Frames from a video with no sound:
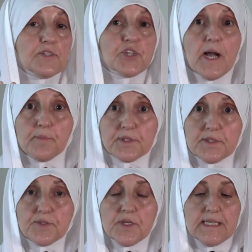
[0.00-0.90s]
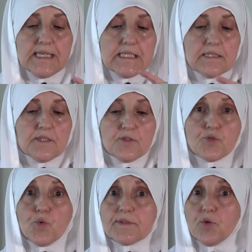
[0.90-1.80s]
chapters. He said it in
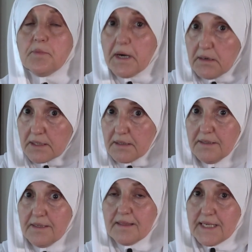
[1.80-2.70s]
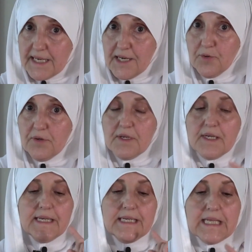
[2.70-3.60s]
Surah Al-Baqarah, the cow,
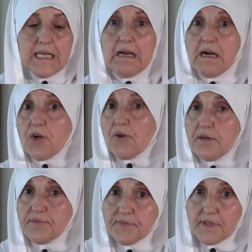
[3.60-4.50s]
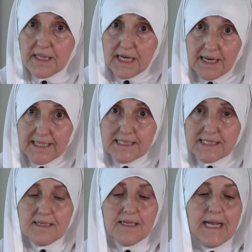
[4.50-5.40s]
in Al-A'raf, the height,
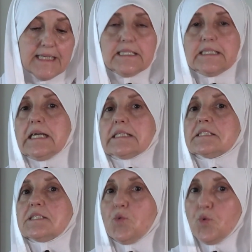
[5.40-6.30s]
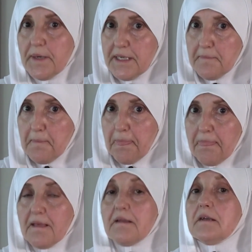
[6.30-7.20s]
and in At-Tawbah,
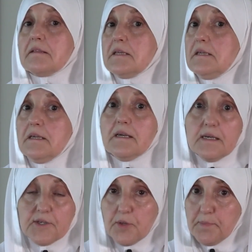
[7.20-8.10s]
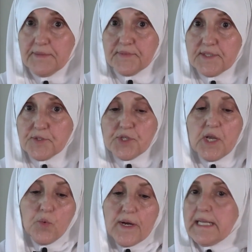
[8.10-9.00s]
the repentance,
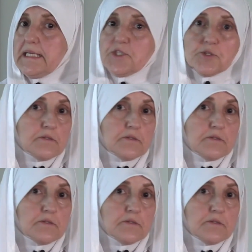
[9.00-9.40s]
where He